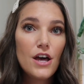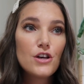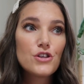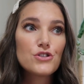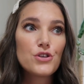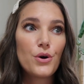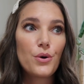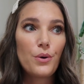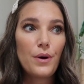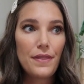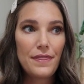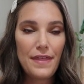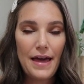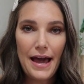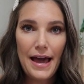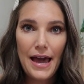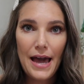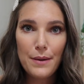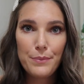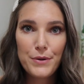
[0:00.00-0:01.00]
So
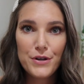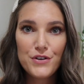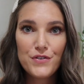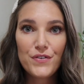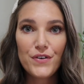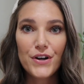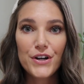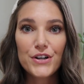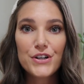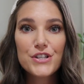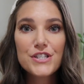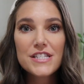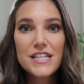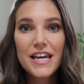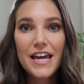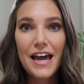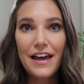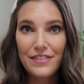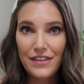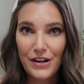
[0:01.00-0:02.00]
that happened first.
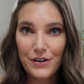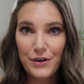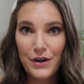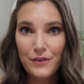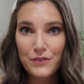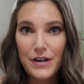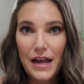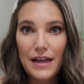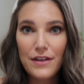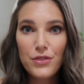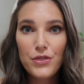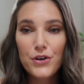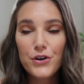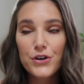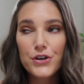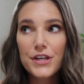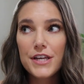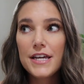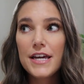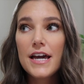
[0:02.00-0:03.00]
And then around nine
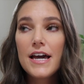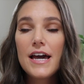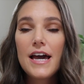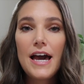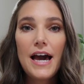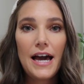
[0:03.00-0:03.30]
thirty,